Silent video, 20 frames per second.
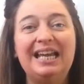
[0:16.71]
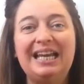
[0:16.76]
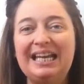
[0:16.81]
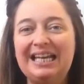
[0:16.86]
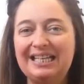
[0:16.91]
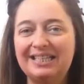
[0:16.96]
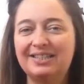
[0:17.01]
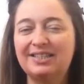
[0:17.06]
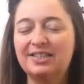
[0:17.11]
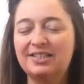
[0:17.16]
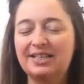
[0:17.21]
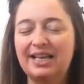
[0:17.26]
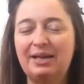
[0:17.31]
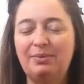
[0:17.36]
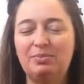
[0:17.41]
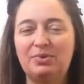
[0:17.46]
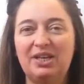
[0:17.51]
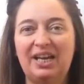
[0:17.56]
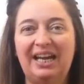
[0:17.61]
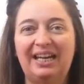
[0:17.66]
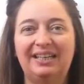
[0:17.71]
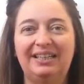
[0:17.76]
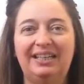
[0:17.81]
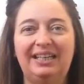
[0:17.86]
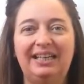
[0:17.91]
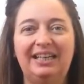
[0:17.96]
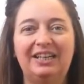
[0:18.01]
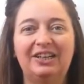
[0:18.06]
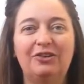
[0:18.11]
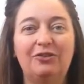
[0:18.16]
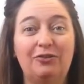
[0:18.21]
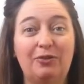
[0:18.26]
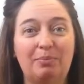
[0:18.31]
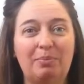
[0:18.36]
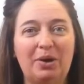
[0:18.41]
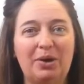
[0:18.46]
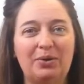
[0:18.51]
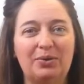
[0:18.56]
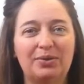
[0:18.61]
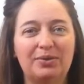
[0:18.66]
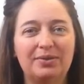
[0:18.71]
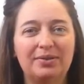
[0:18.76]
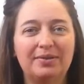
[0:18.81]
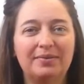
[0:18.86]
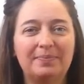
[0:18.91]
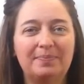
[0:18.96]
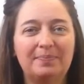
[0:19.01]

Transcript: It's the same technique for both.